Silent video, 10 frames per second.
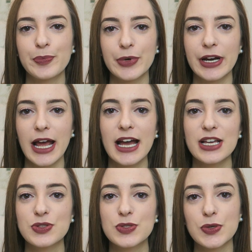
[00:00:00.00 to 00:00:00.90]
But
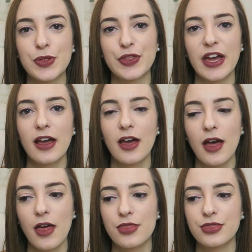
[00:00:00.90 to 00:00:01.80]
I do think
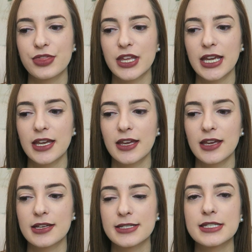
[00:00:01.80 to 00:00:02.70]

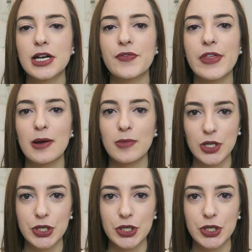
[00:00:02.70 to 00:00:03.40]
the stuff that I'm